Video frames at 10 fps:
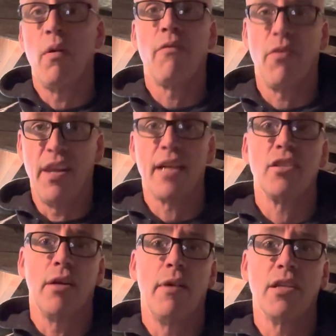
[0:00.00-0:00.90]
but for the
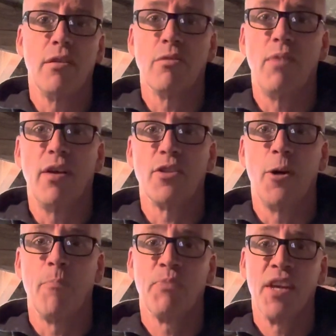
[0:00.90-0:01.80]
next generation as well.
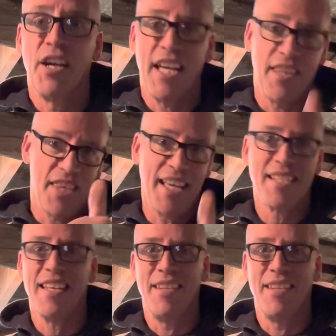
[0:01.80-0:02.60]
So again, thanks